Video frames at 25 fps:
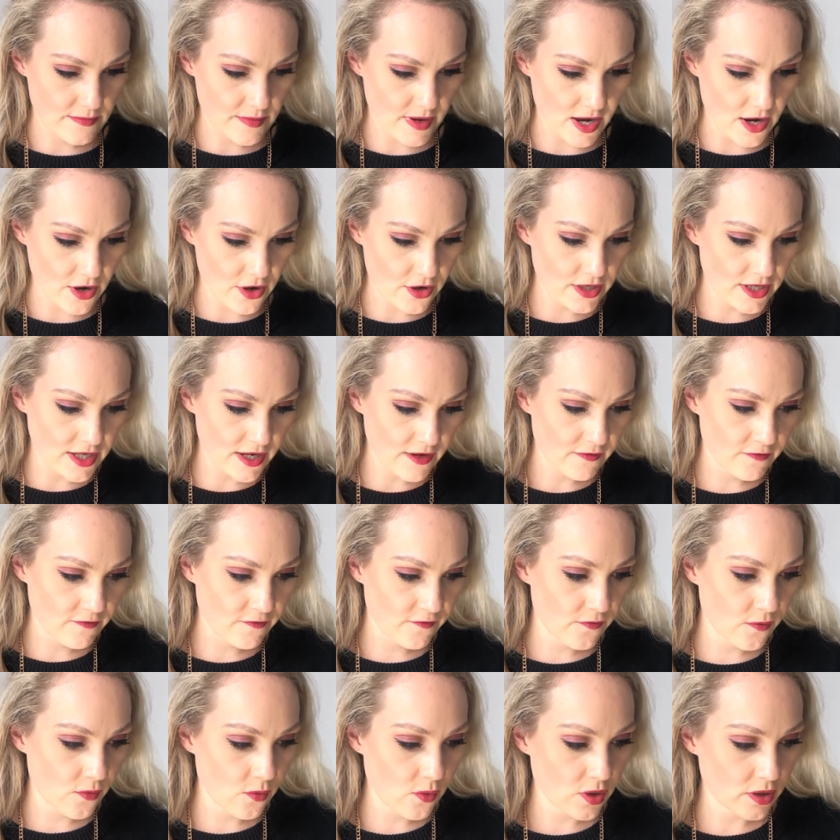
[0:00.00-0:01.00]
I only have
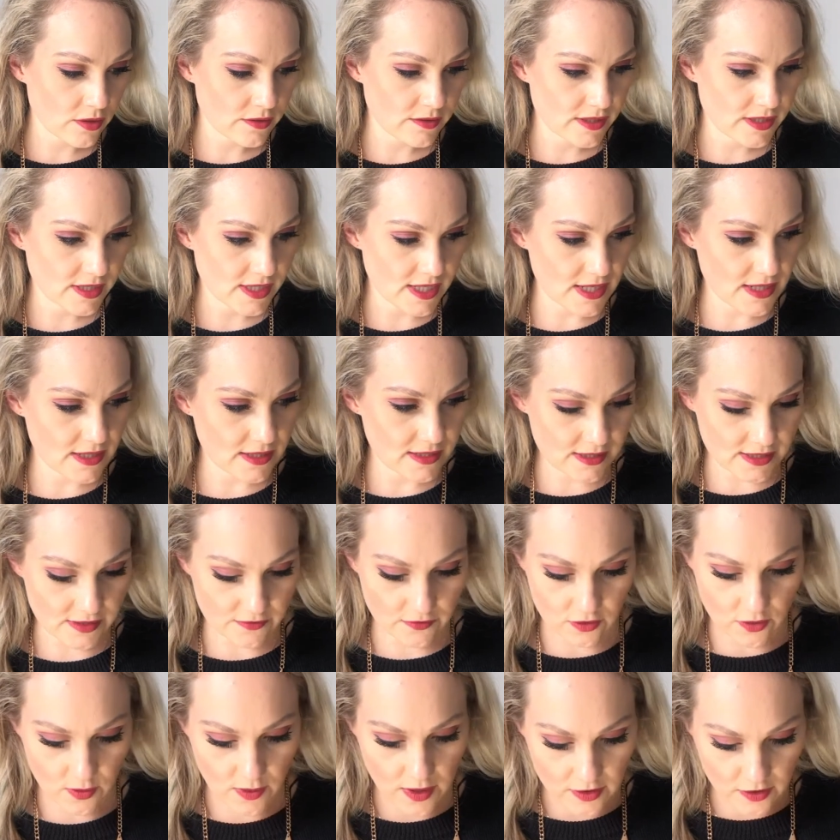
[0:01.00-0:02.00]
4 concealers. I've
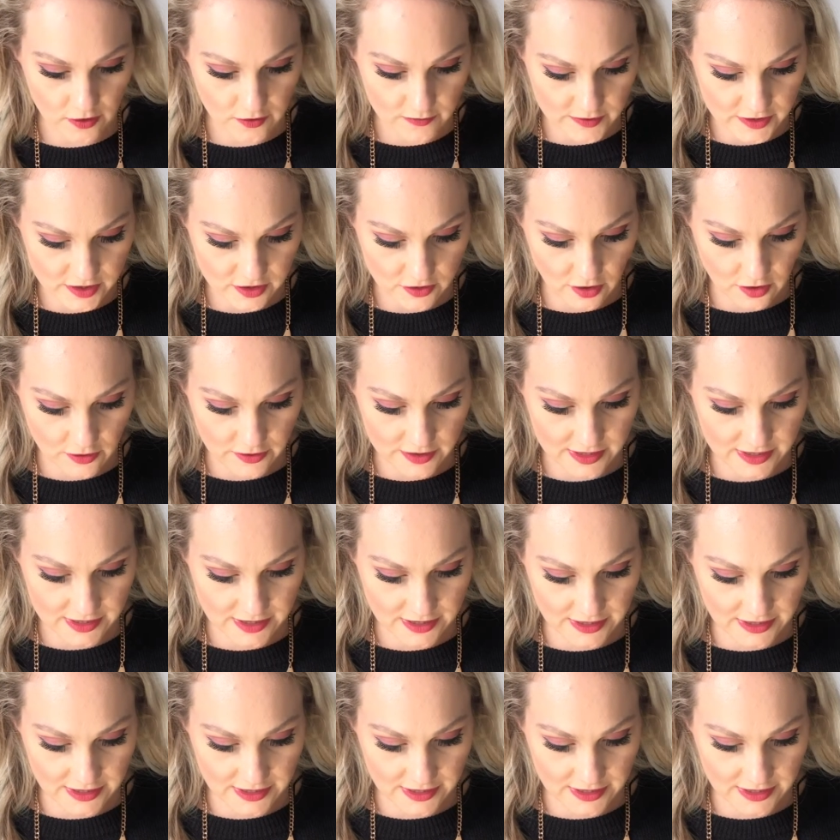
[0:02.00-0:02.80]
got quite a lot of mascaras.